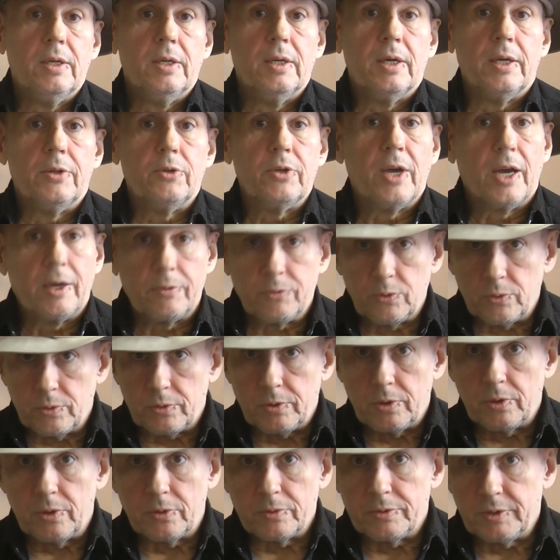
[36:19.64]
And you have
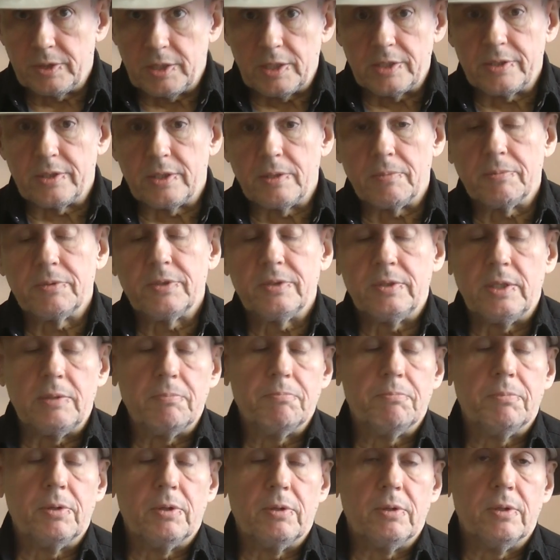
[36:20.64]
to, teach them
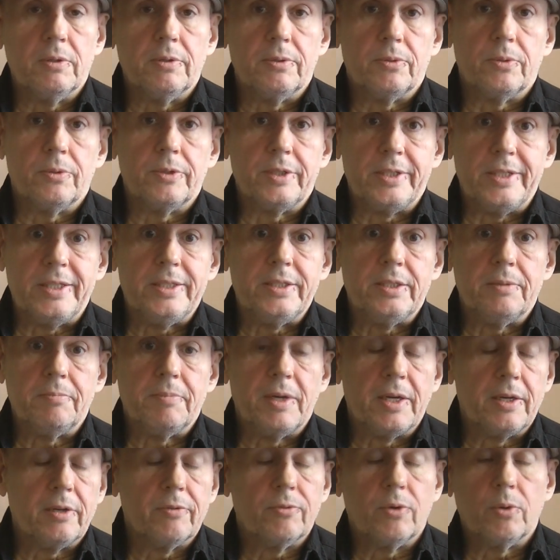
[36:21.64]
simple or easy
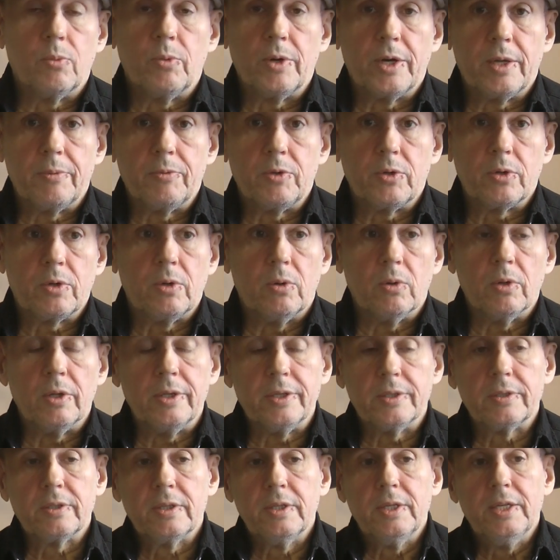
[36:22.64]
metaphor, whatever you call
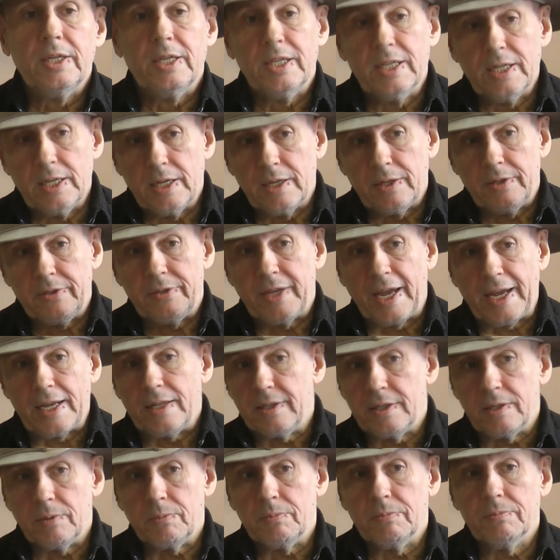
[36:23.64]
it. Nail
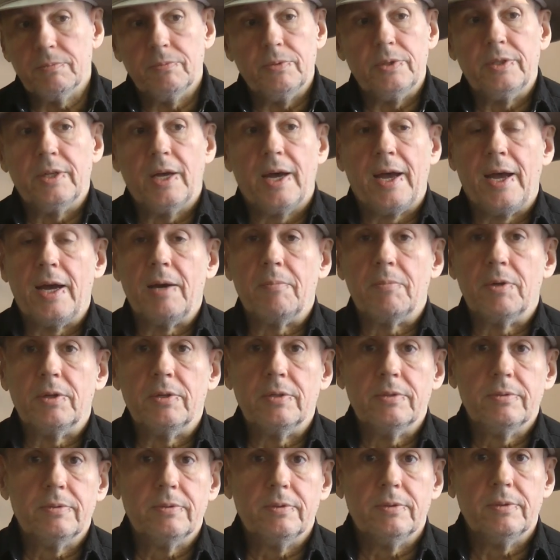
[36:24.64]
them with a
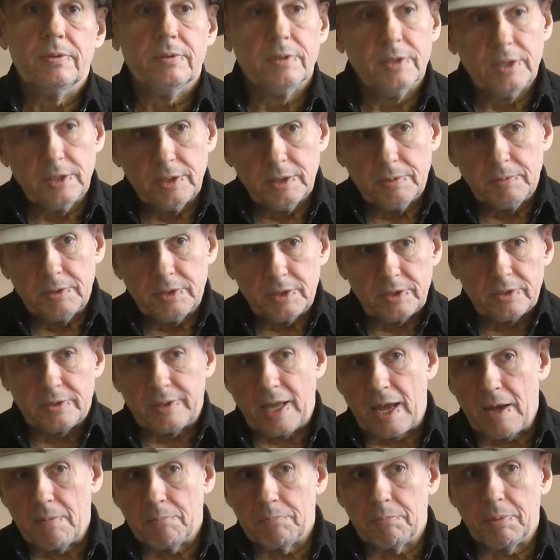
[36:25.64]
hammer.
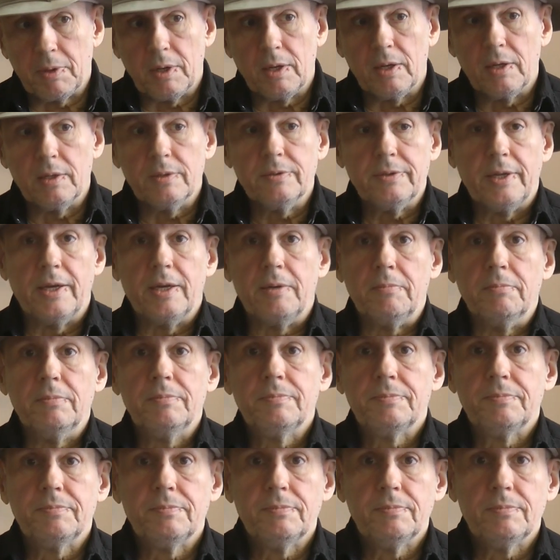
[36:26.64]
Stample
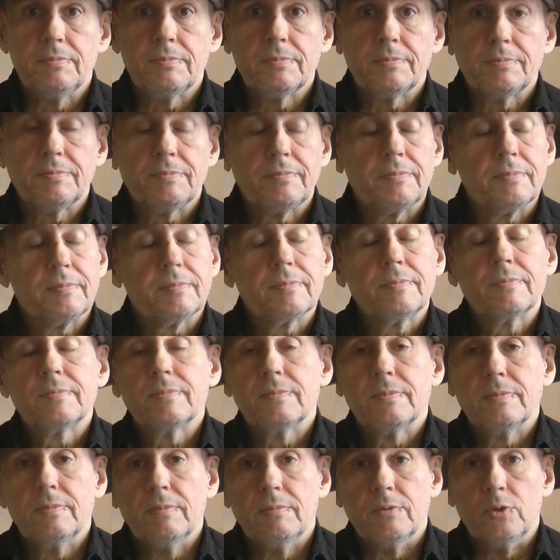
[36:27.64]
them.
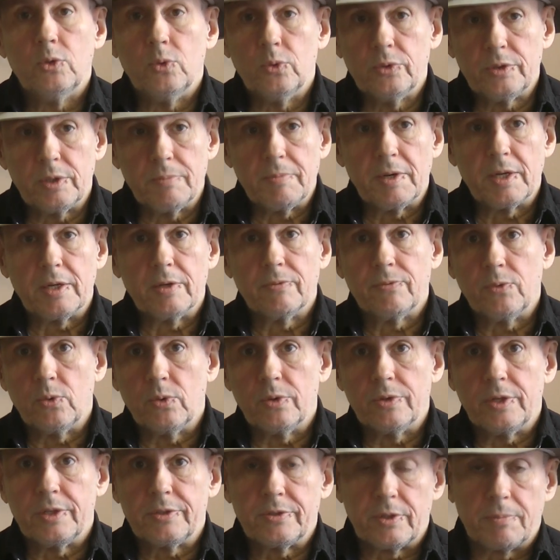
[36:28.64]
Use the
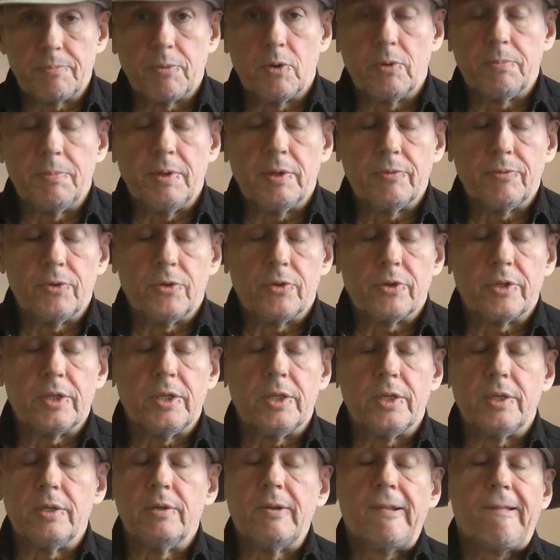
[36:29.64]
metaphor that's appropriate for your
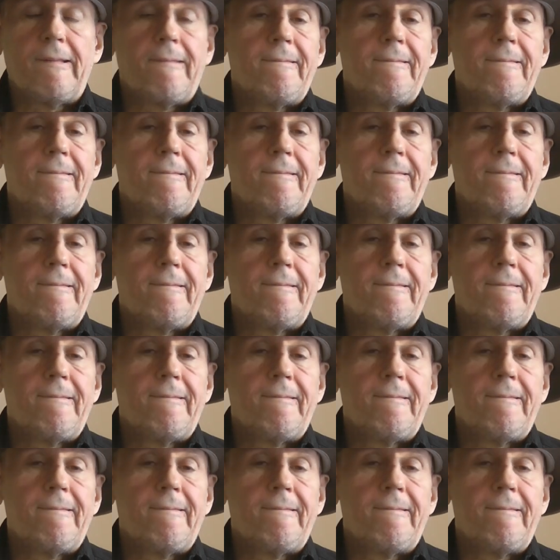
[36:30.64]
kid.